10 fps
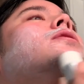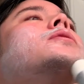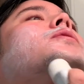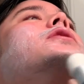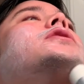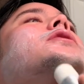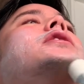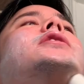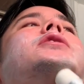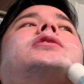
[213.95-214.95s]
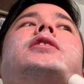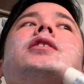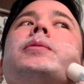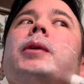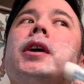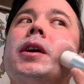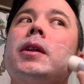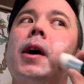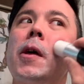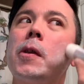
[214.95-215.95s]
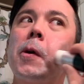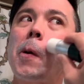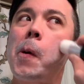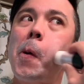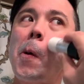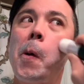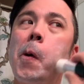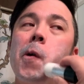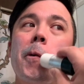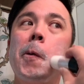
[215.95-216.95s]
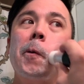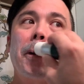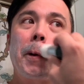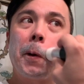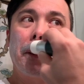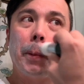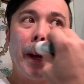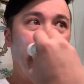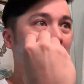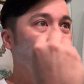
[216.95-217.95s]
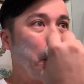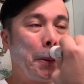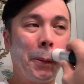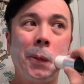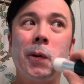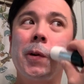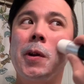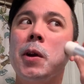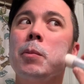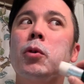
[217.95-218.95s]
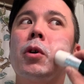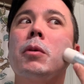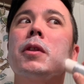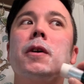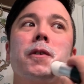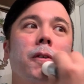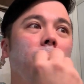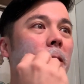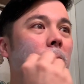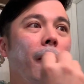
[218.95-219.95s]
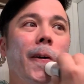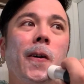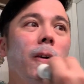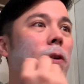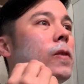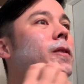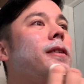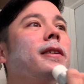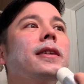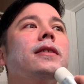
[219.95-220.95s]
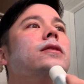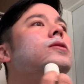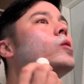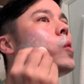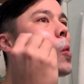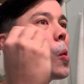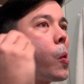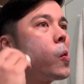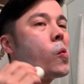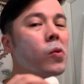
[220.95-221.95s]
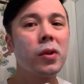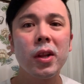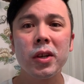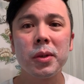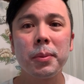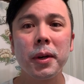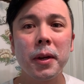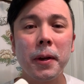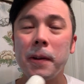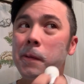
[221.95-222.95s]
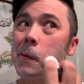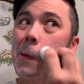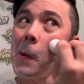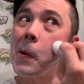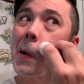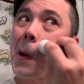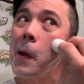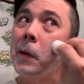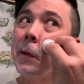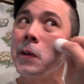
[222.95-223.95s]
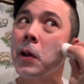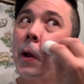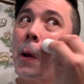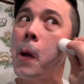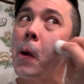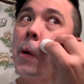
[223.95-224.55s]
once you get started making lather to go back and get more without starting all over again. That looks pretty good. You can kind of see a